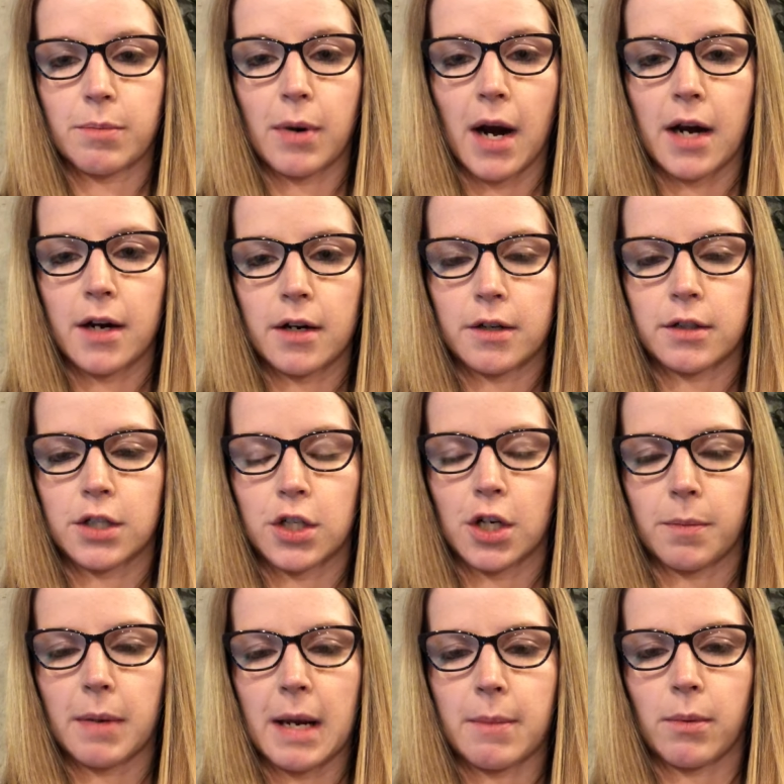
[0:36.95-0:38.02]
prior to
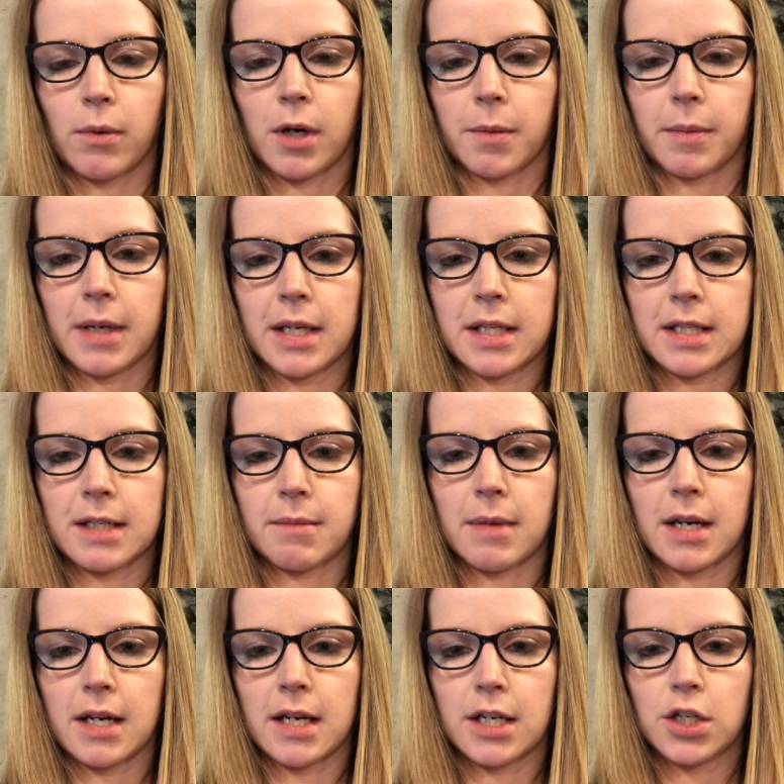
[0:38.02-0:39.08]
your paperwork being submitted